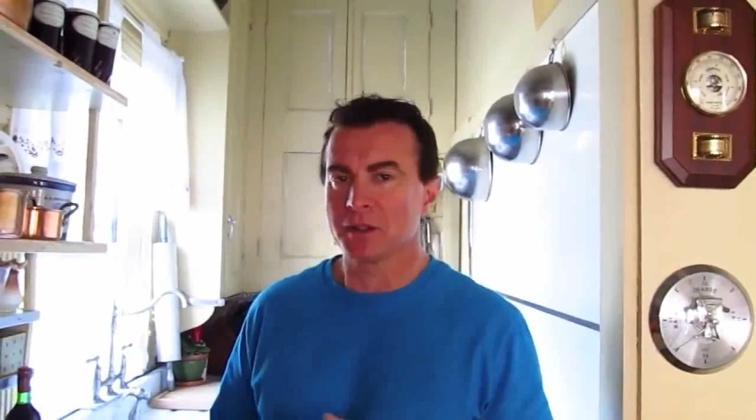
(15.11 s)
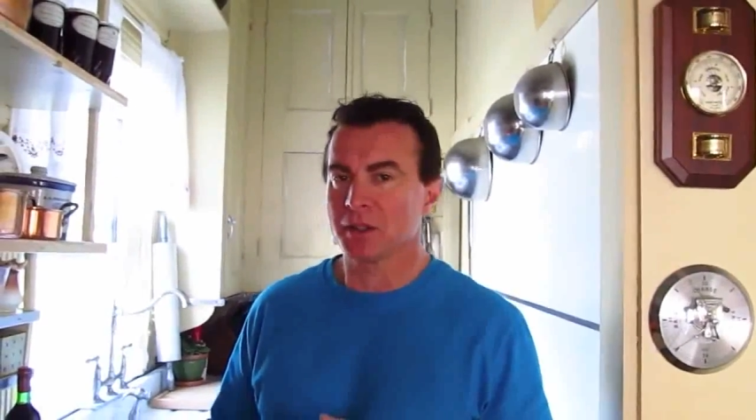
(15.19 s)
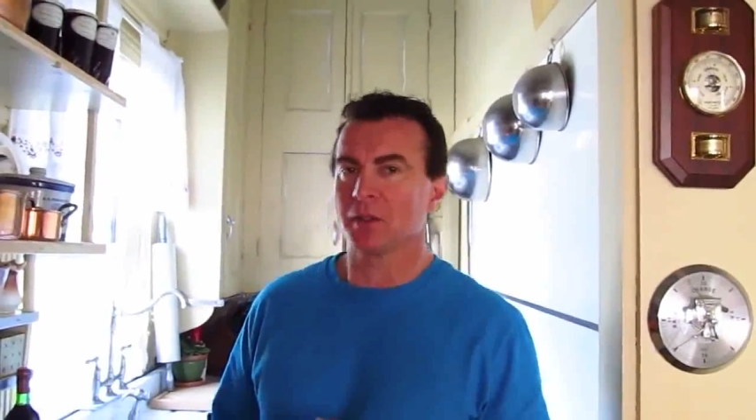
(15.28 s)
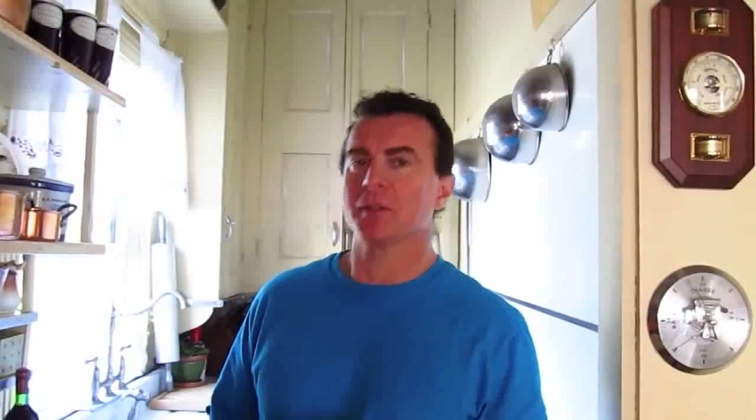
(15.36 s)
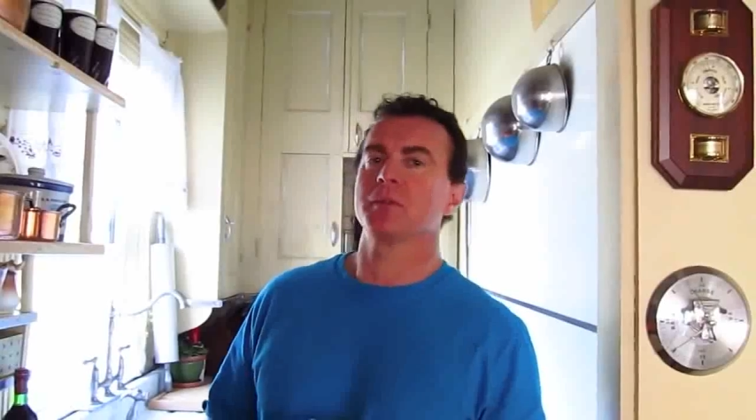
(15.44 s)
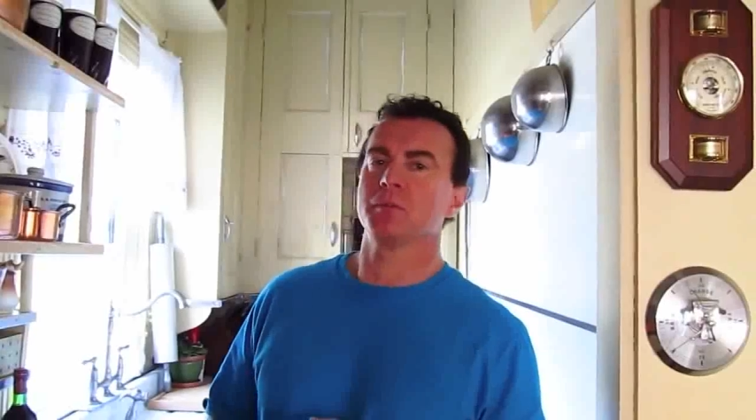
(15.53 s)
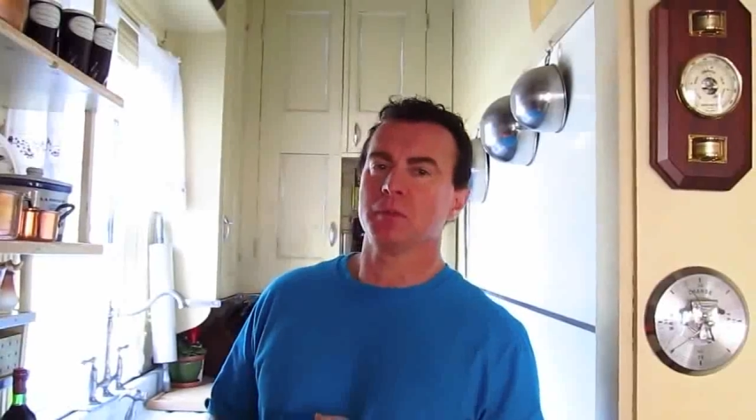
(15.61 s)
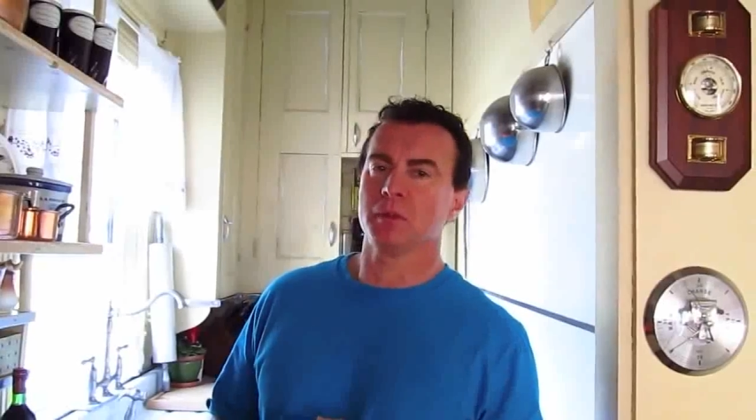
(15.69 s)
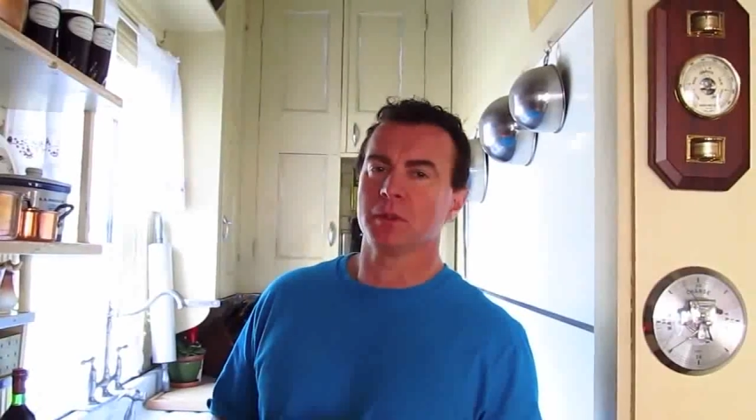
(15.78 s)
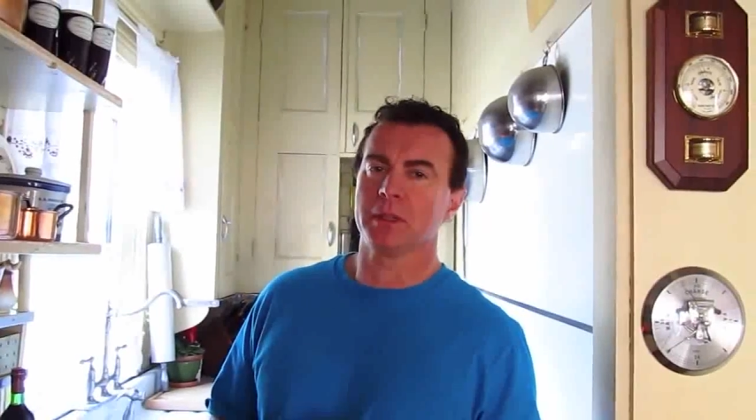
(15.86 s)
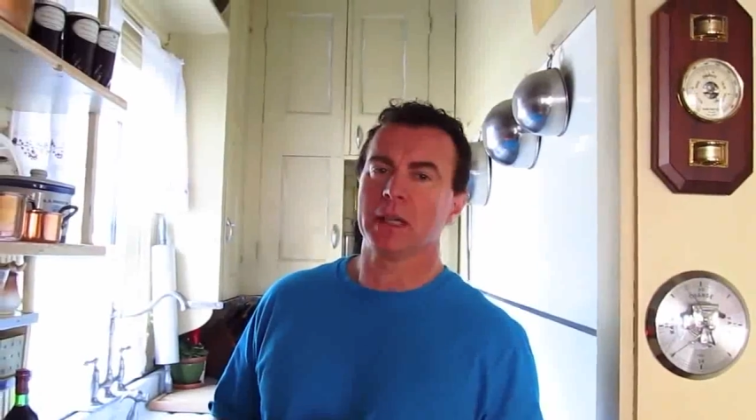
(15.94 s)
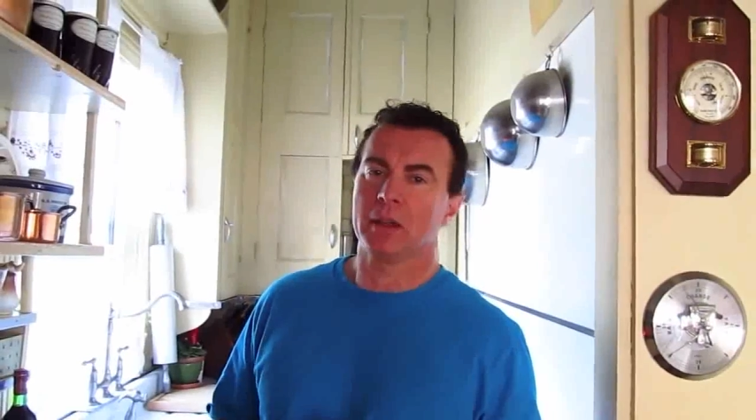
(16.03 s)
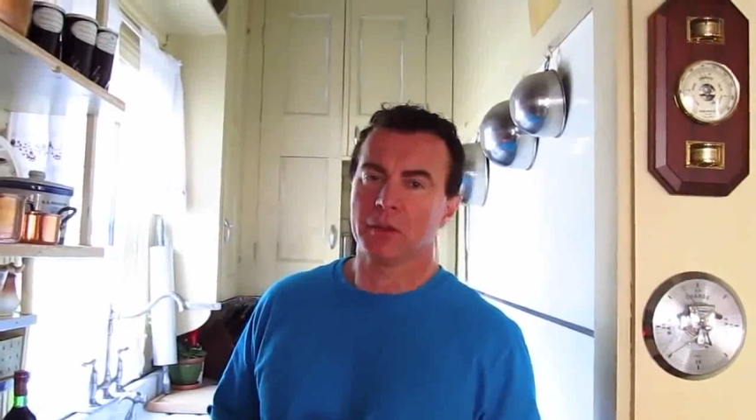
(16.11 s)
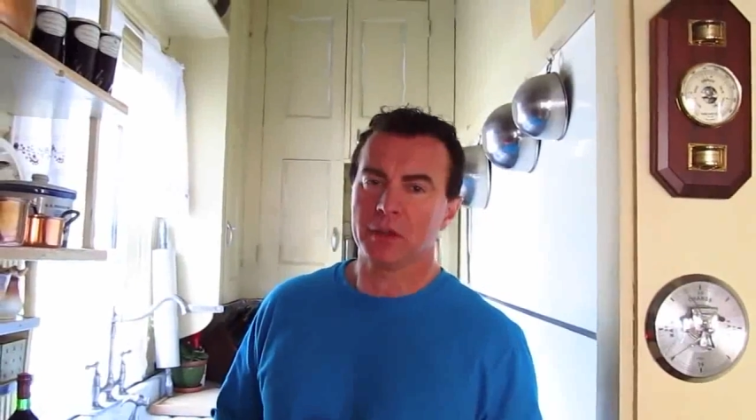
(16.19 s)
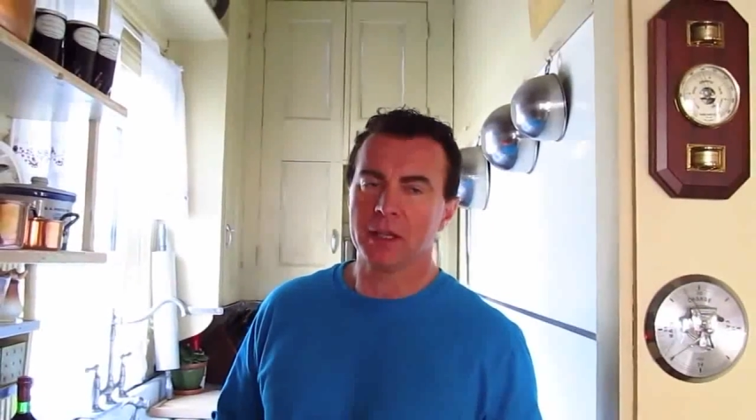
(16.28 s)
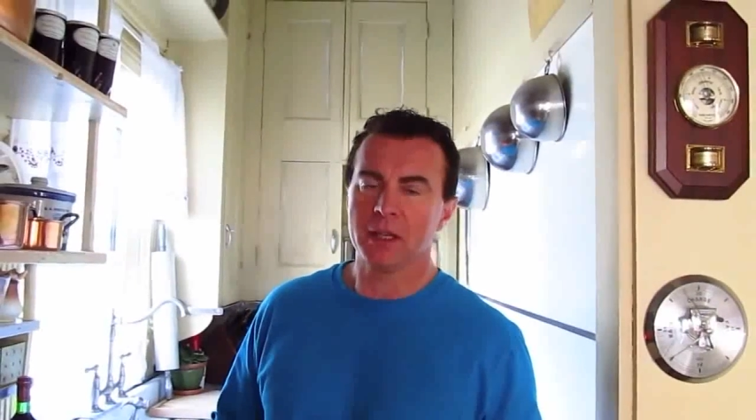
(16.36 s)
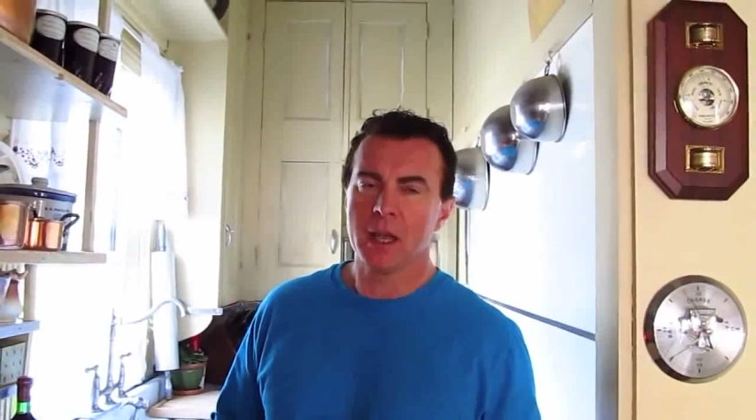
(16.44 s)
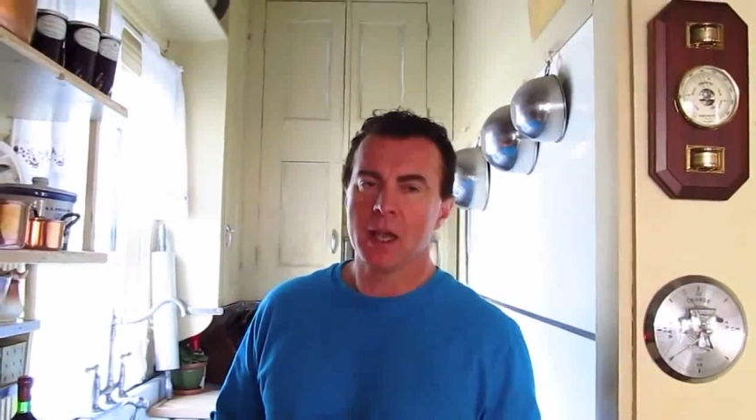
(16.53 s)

so it's more healthy.